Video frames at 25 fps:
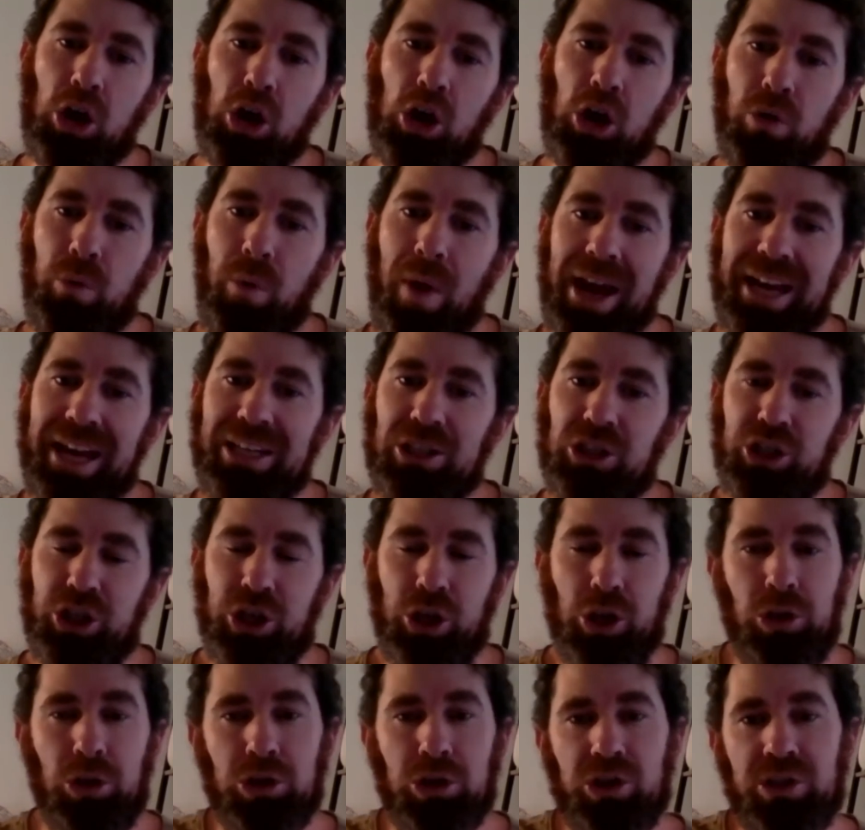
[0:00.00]
great
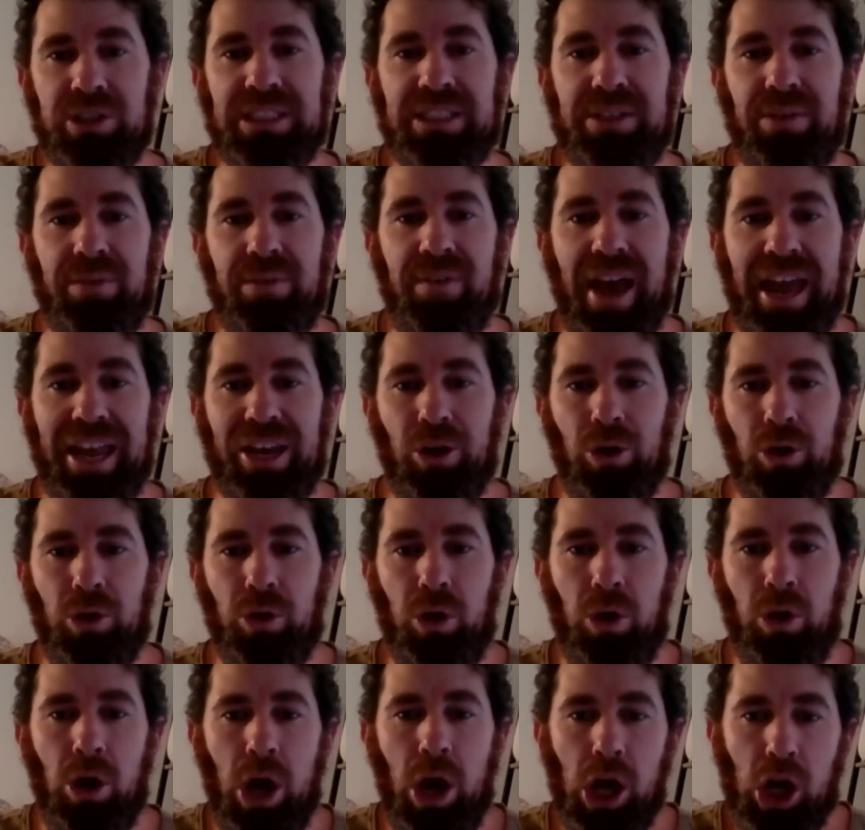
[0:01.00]
children's event
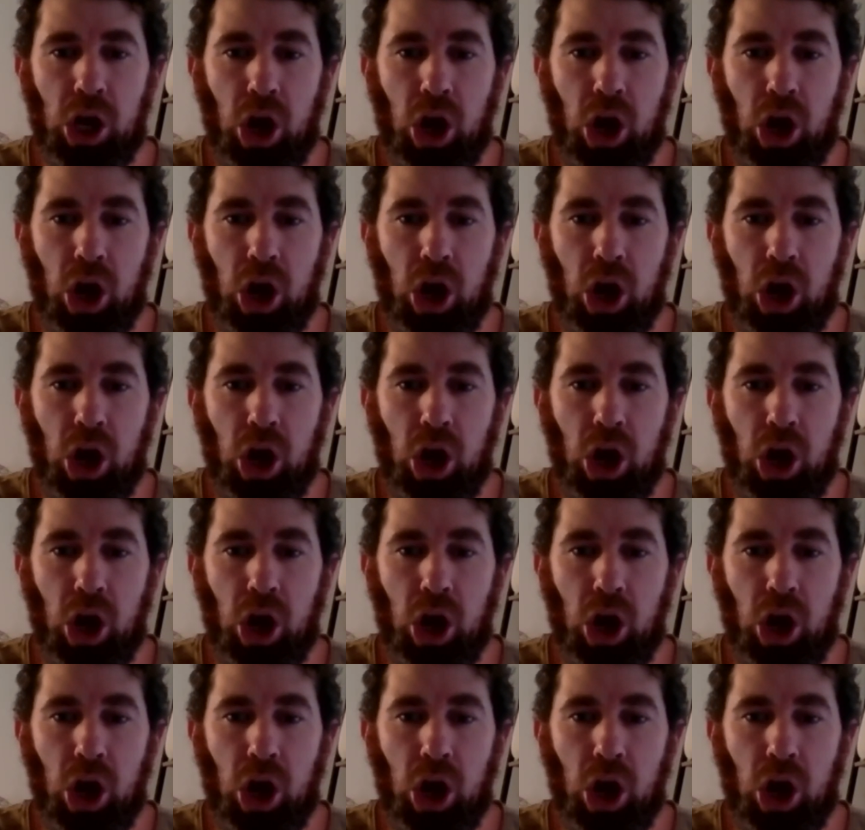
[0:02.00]
or